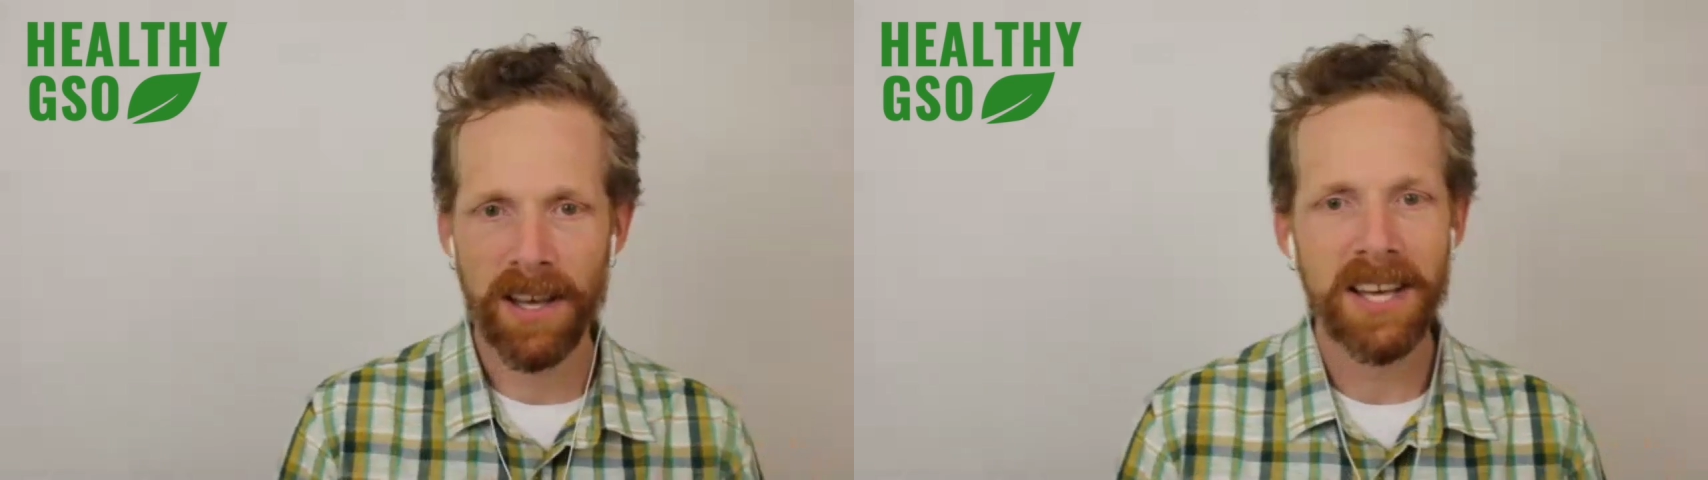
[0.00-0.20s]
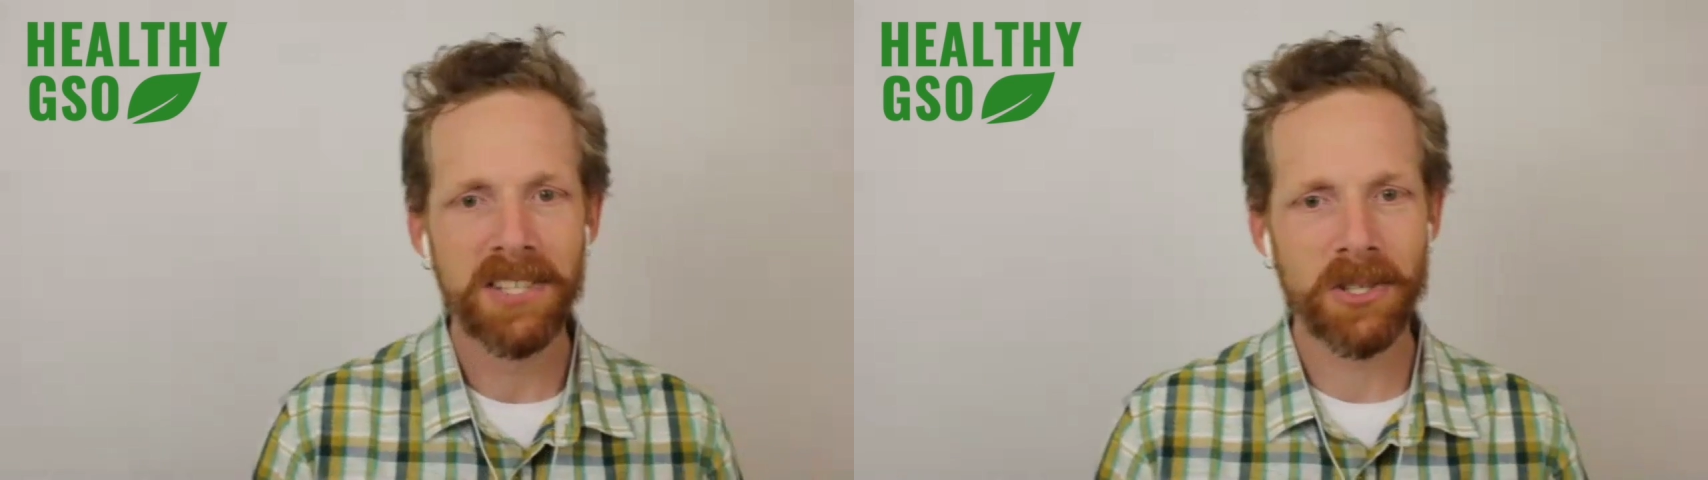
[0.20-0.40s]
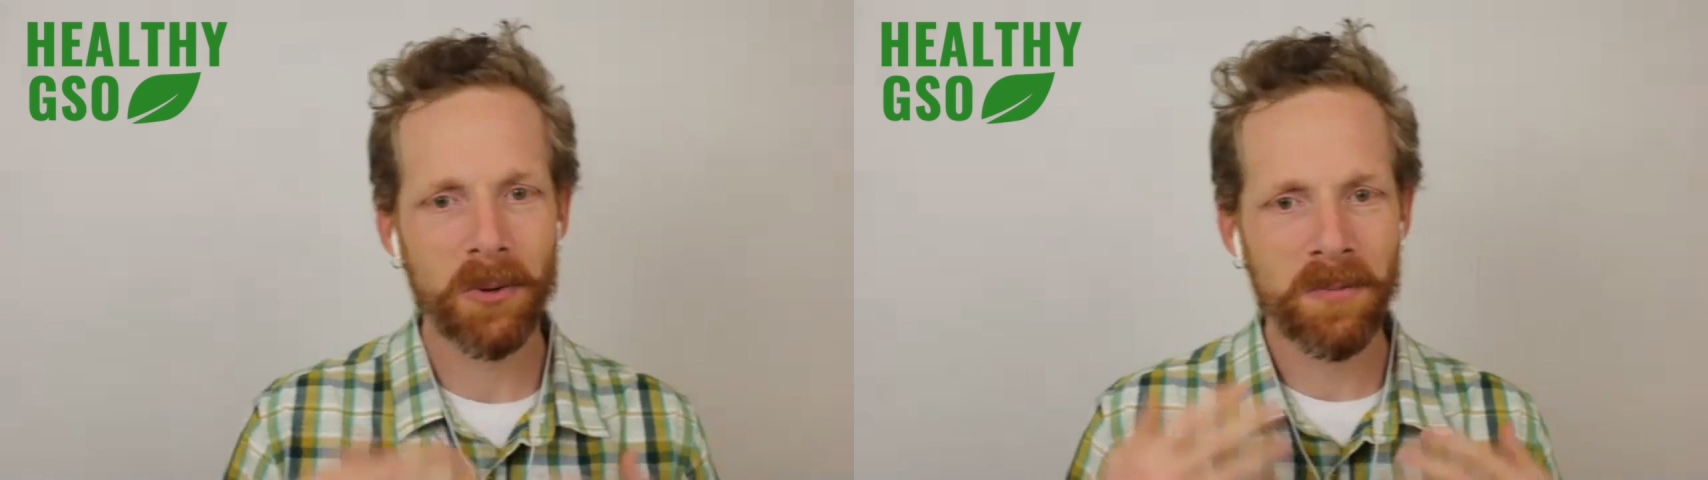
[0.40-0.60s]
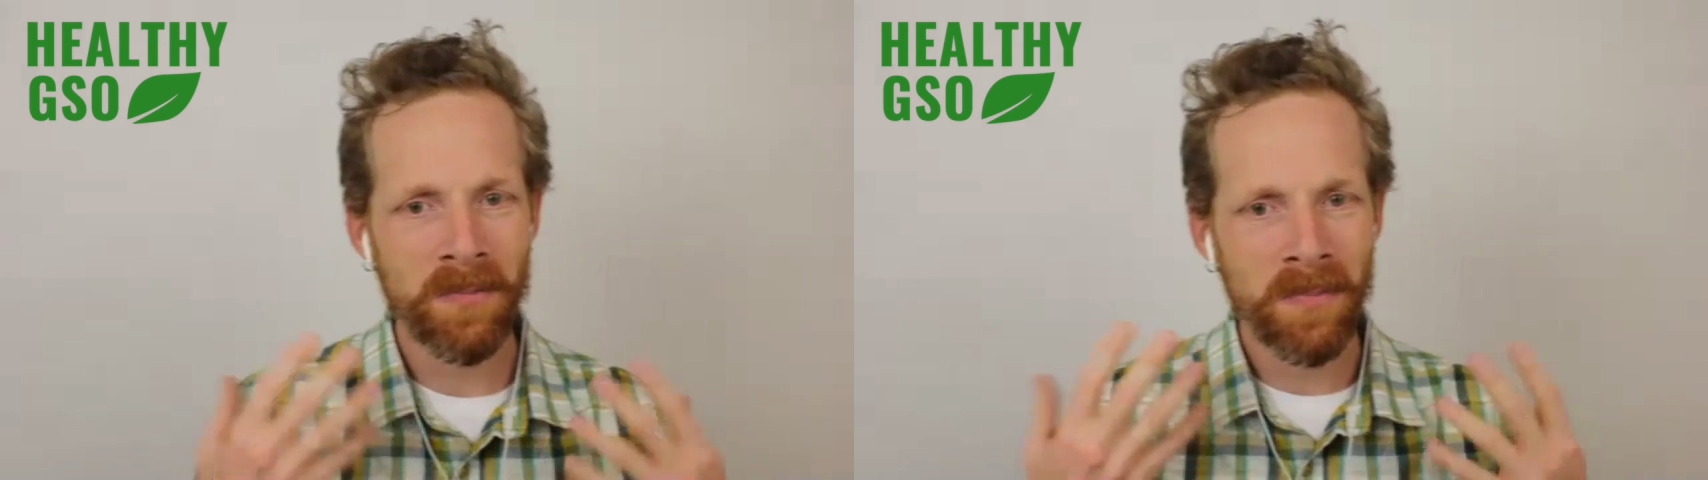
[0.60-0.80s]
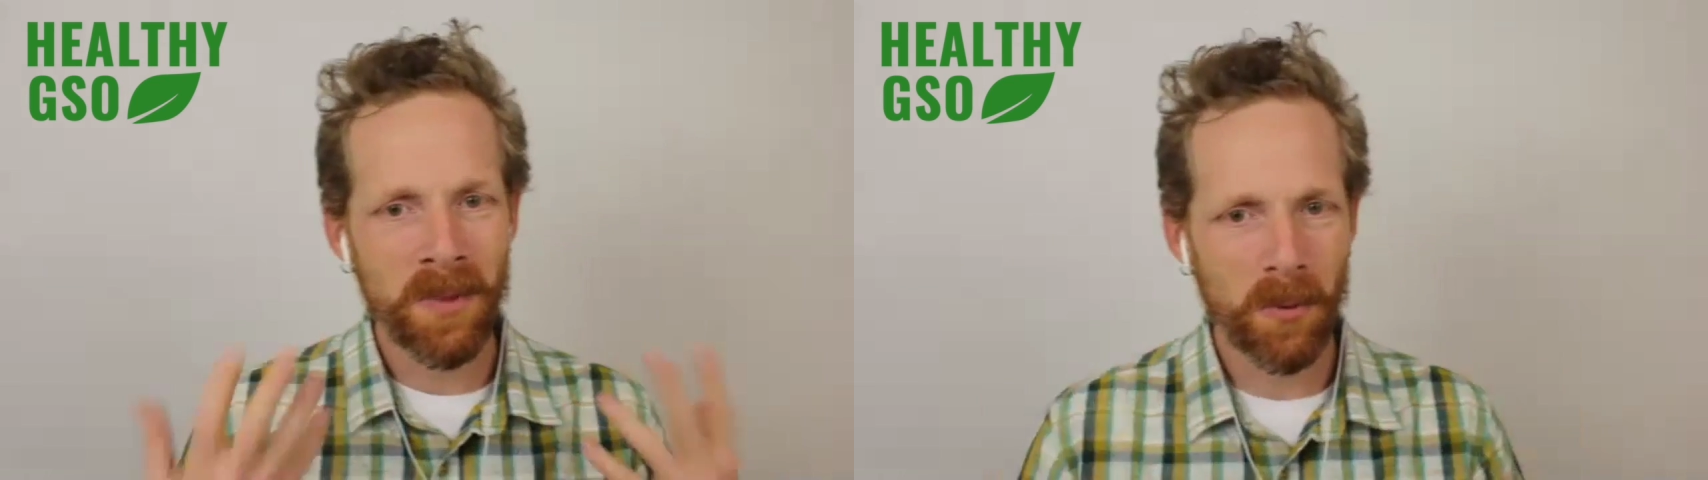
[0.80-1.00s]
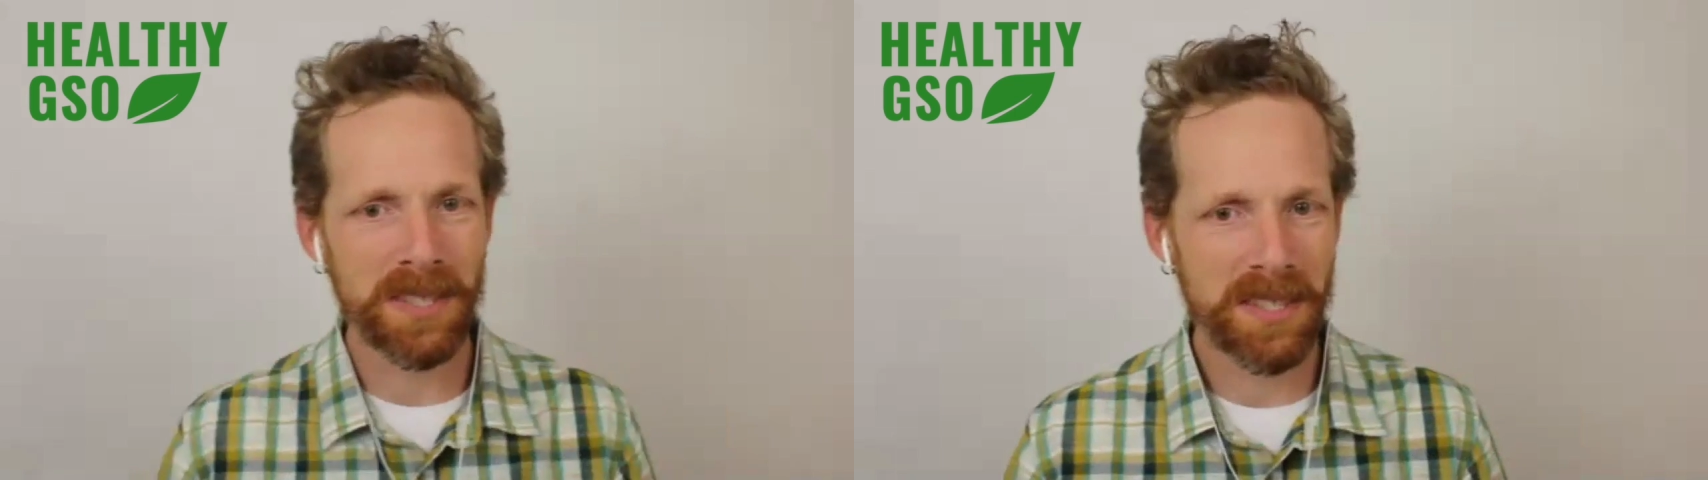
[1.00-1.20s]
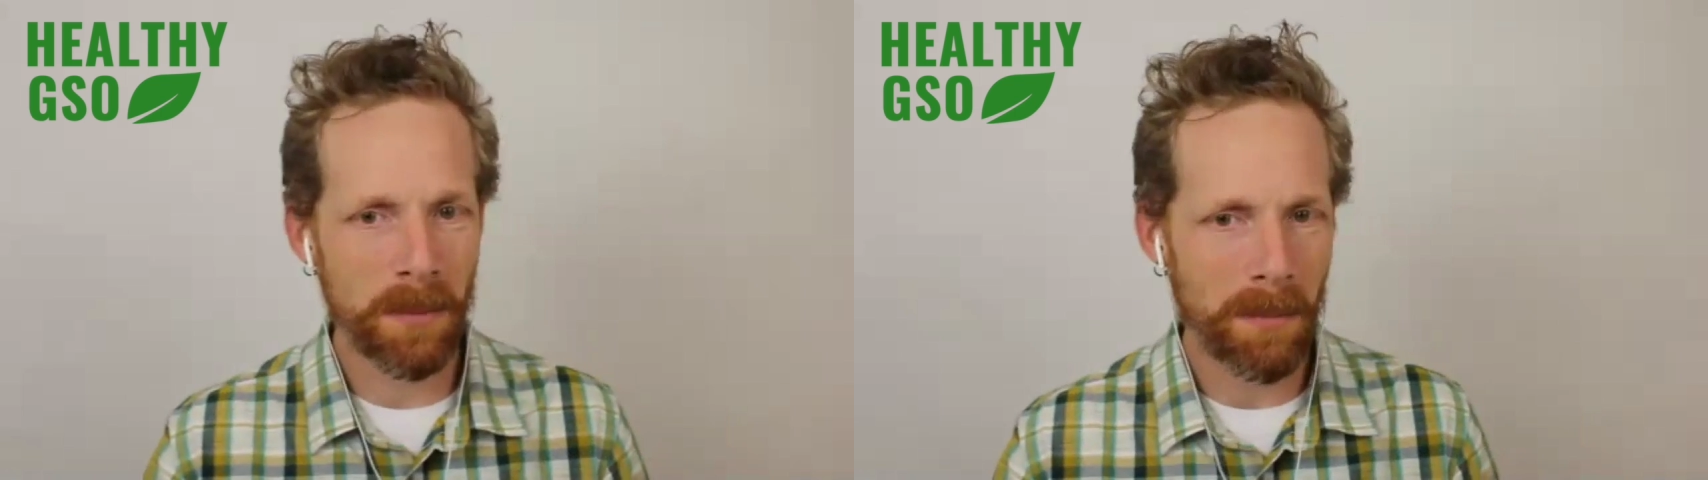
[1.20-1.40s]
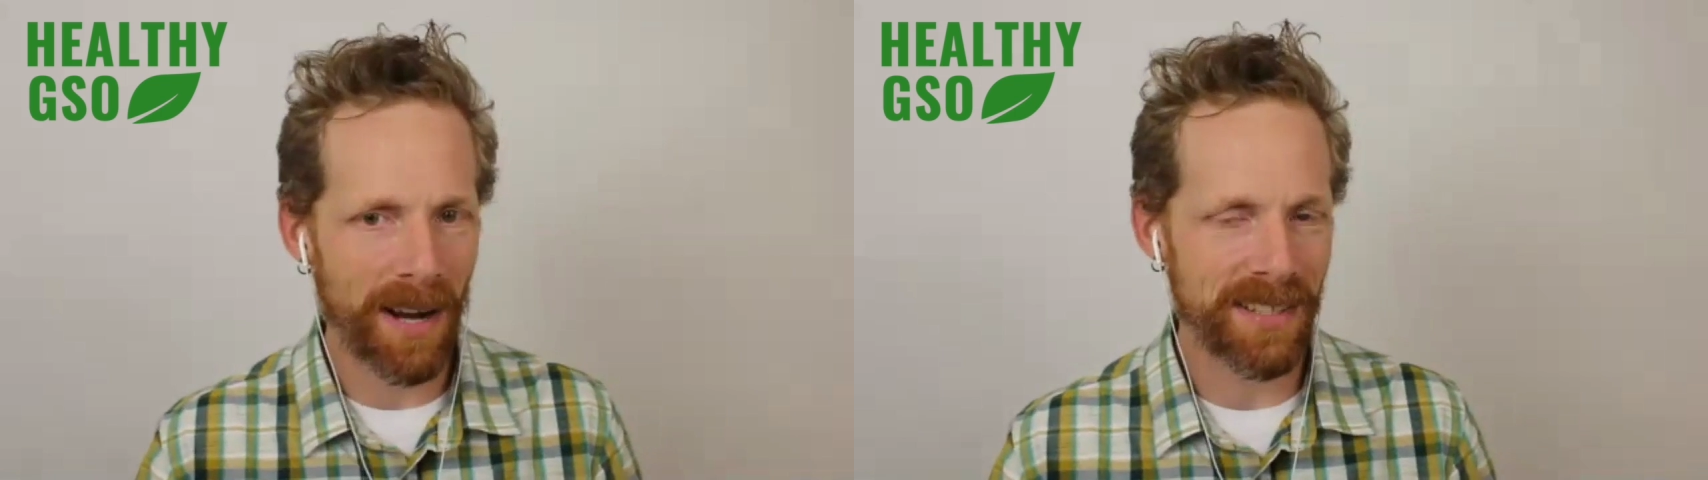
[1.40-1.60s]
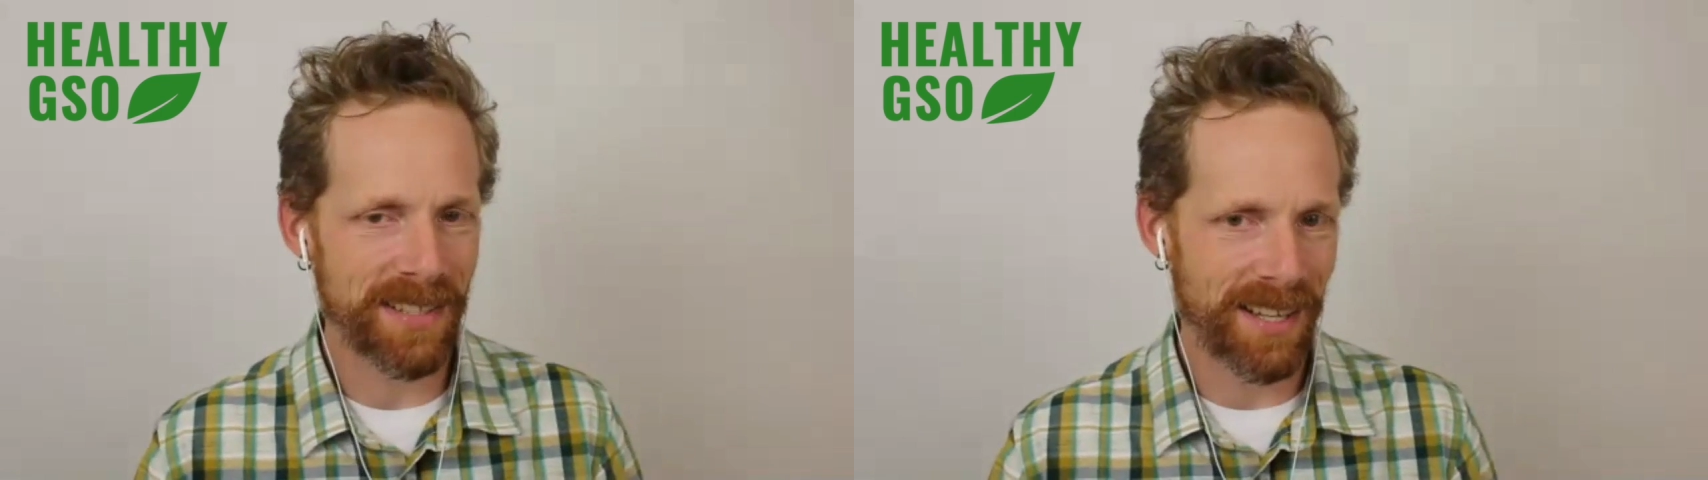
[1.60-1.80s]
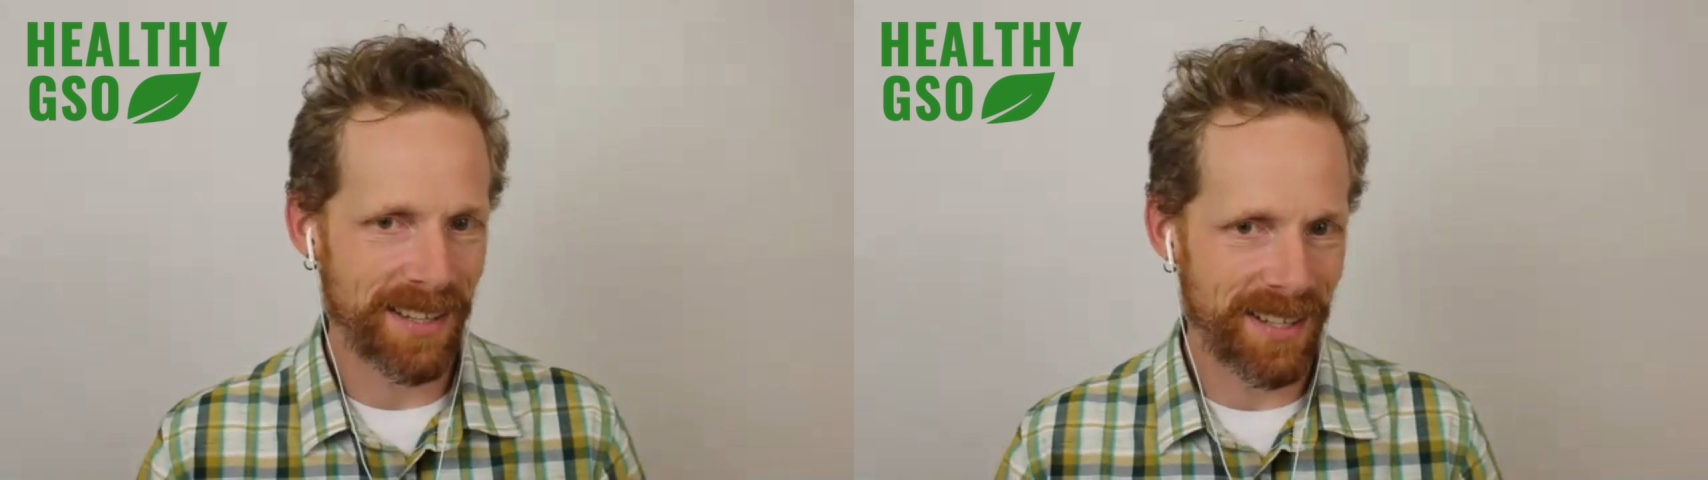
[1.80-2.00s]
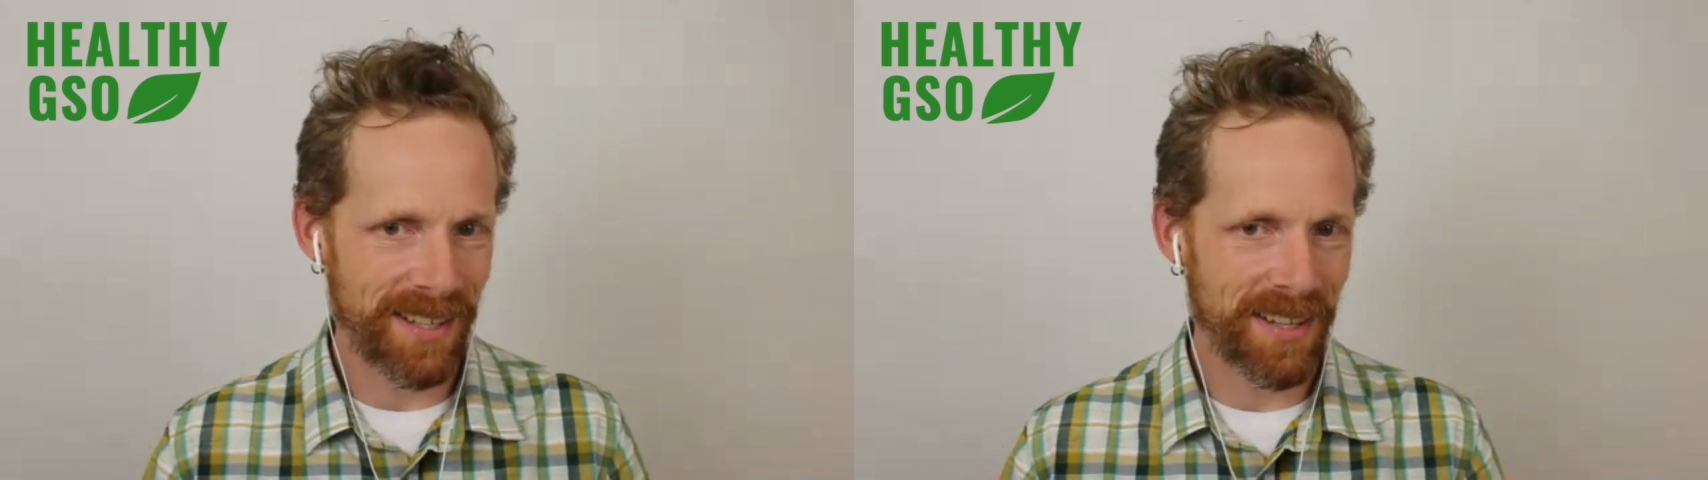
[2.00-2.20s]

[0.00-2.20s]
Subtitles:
so what's the mindset that,